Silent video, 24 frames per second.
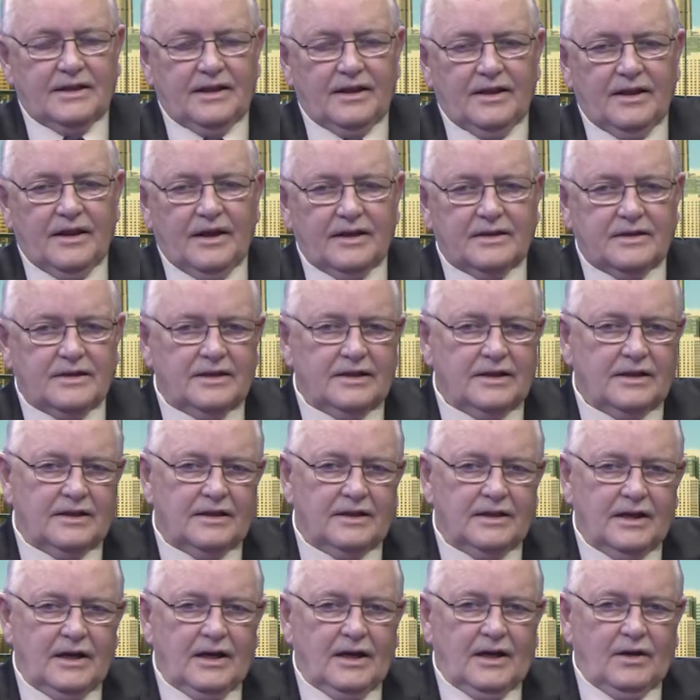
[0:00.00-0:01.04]
that's
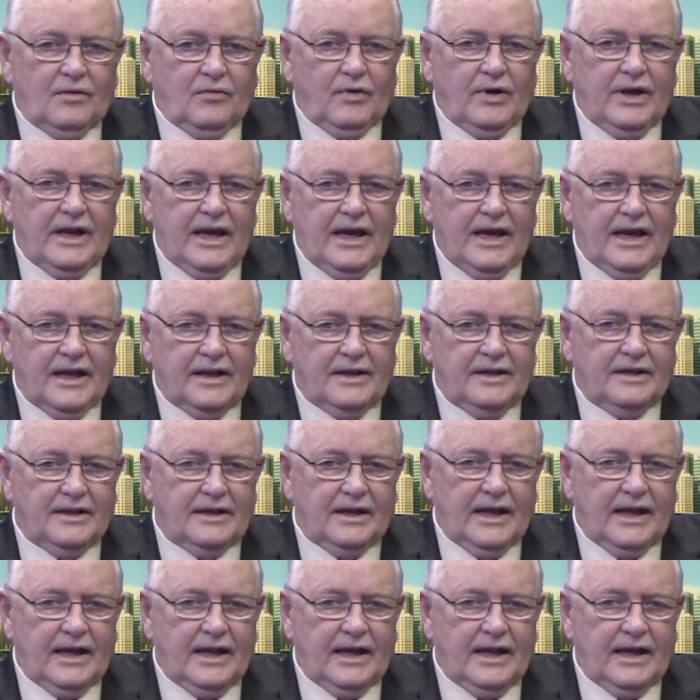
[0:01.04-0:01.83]
uh, we had uh,